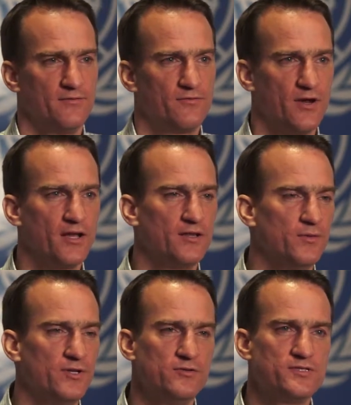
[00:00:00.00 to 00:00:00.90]
Frankly,
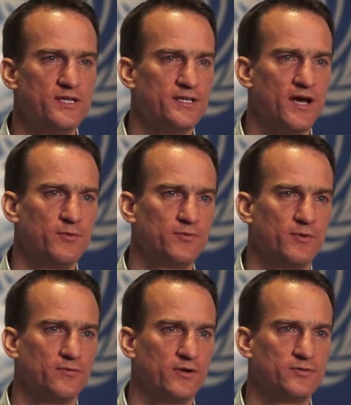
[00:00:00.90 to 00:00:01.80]
when you sit down with one
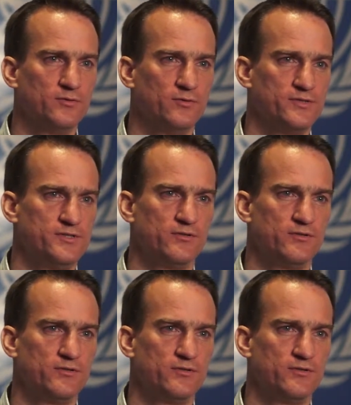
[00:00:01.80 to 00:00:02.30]
of our tools,